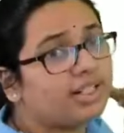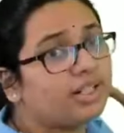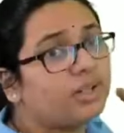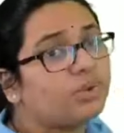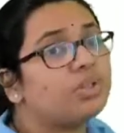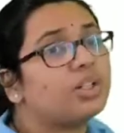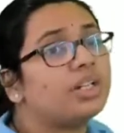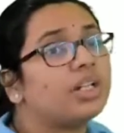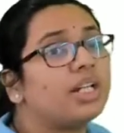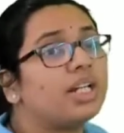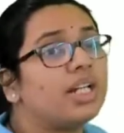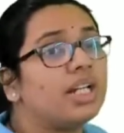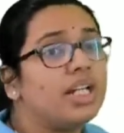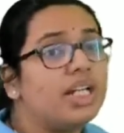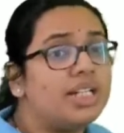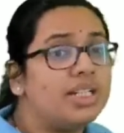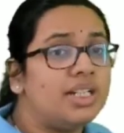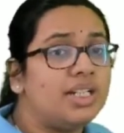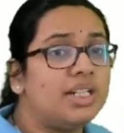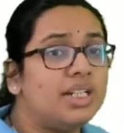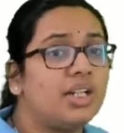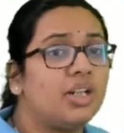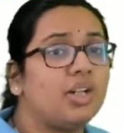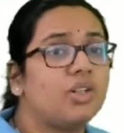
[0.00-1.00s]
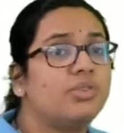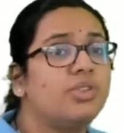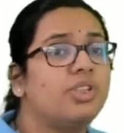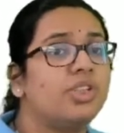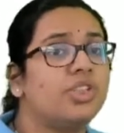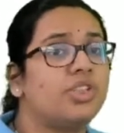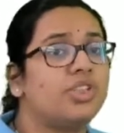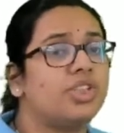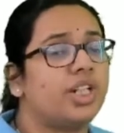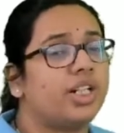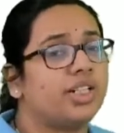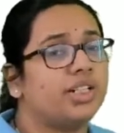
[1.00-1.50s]
out area of the
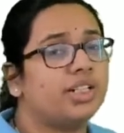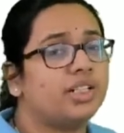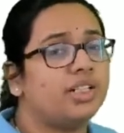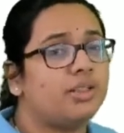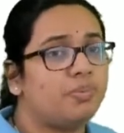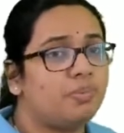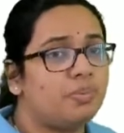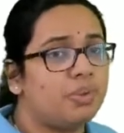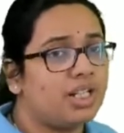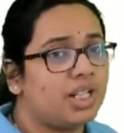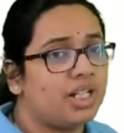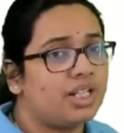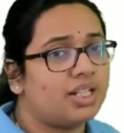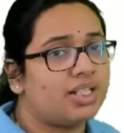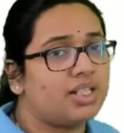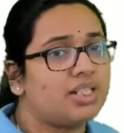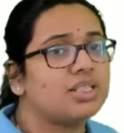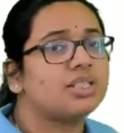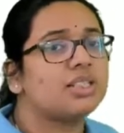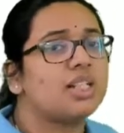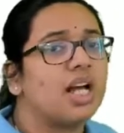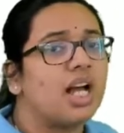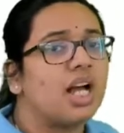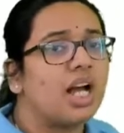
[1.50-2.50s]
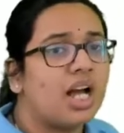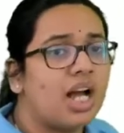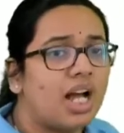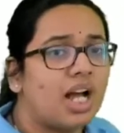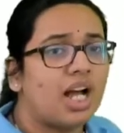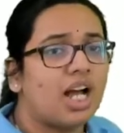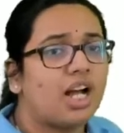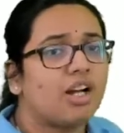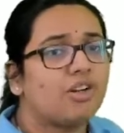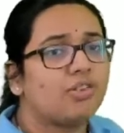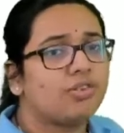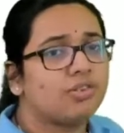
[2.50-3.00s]
triangle PRS,
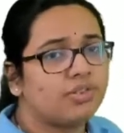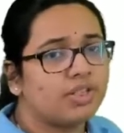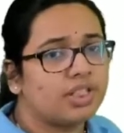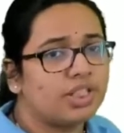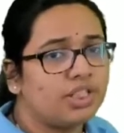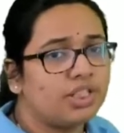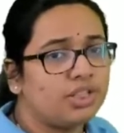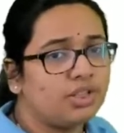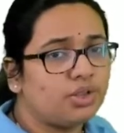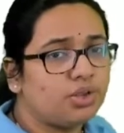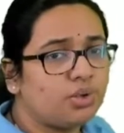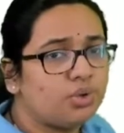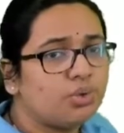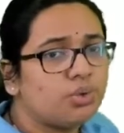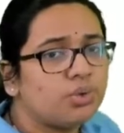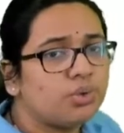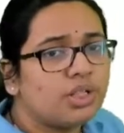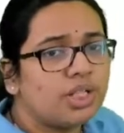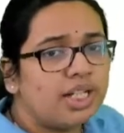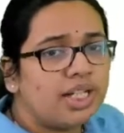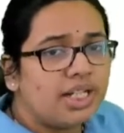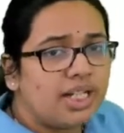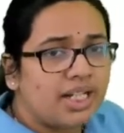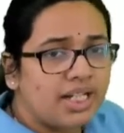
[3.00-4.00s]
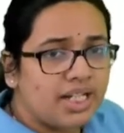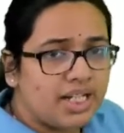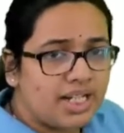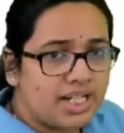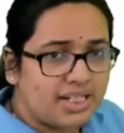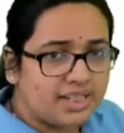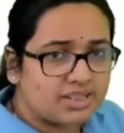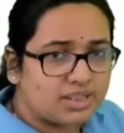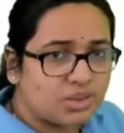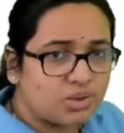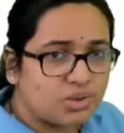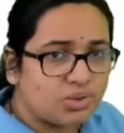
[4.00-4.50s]
half into
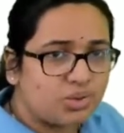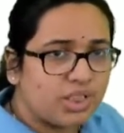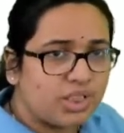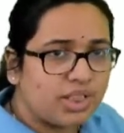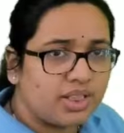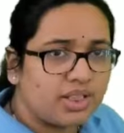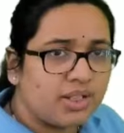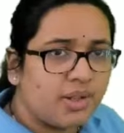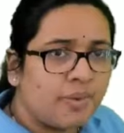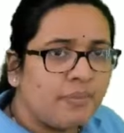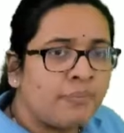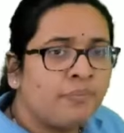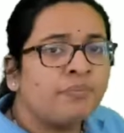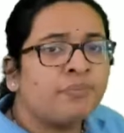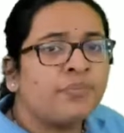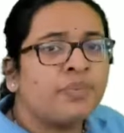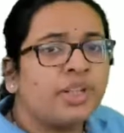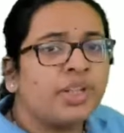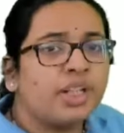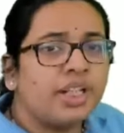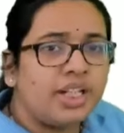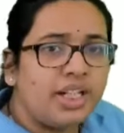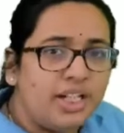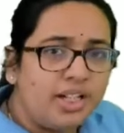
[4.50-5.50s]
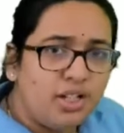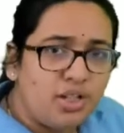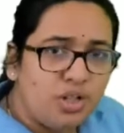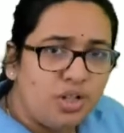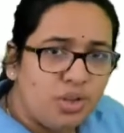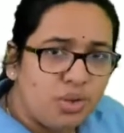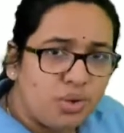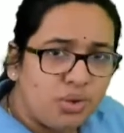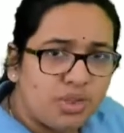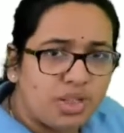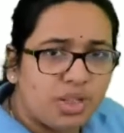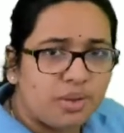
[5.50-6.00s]
x1
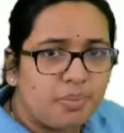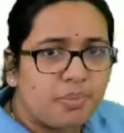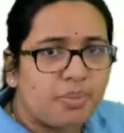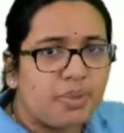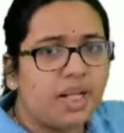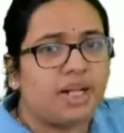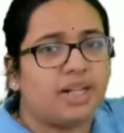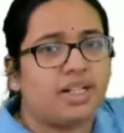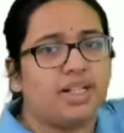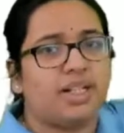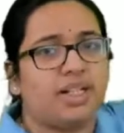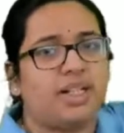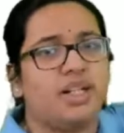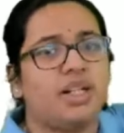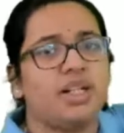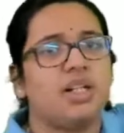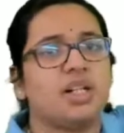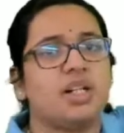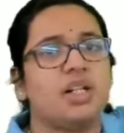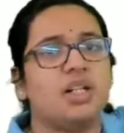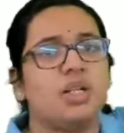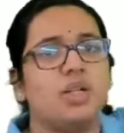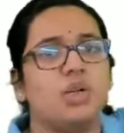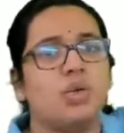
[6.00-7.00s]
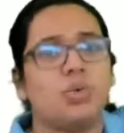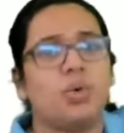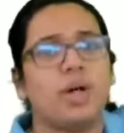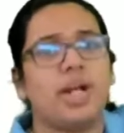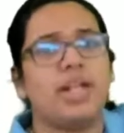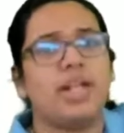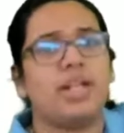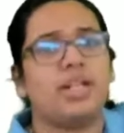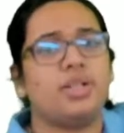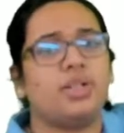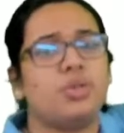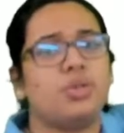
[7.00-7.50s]
into the bracket
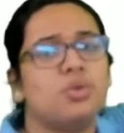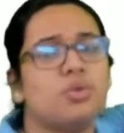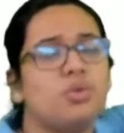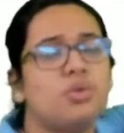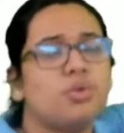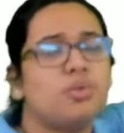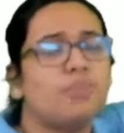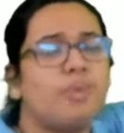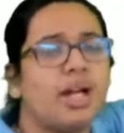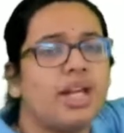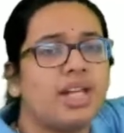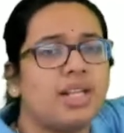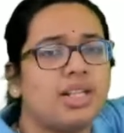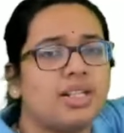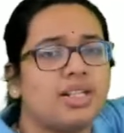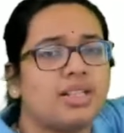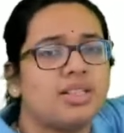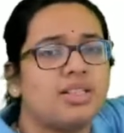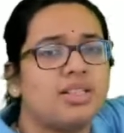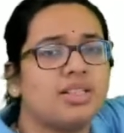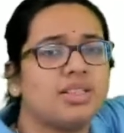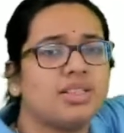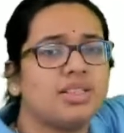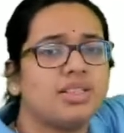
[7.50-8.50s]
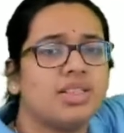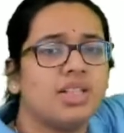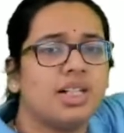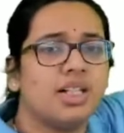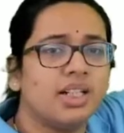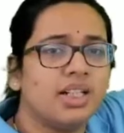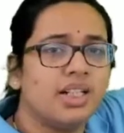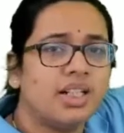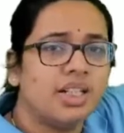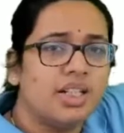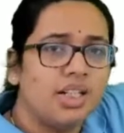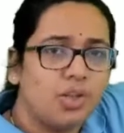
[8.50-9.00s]
y2 minus
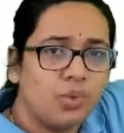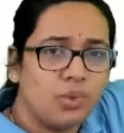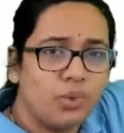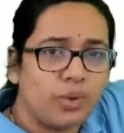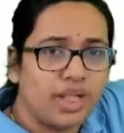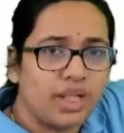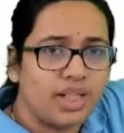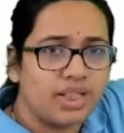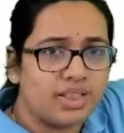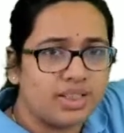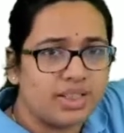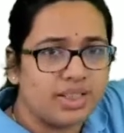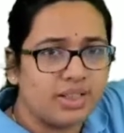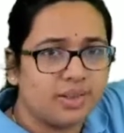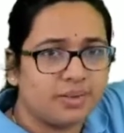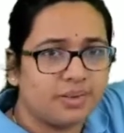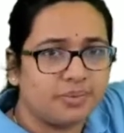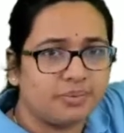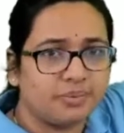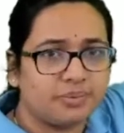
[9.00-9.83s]
y3